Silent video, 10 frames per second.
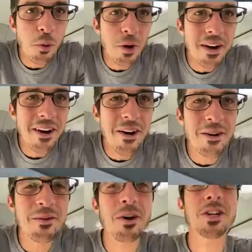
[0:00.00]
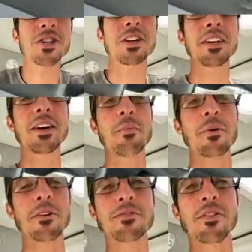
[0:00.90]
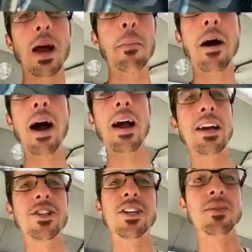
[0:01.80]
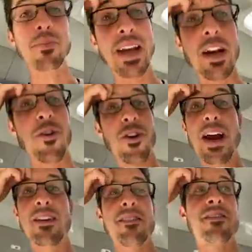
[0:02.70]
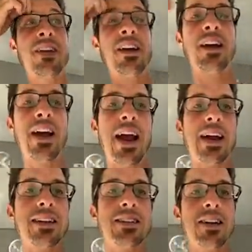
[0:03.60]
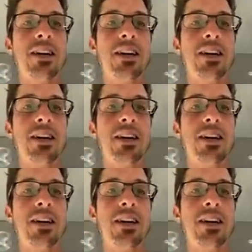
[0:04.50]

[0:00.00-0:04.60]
window, watch the birds fly by and just get creative. And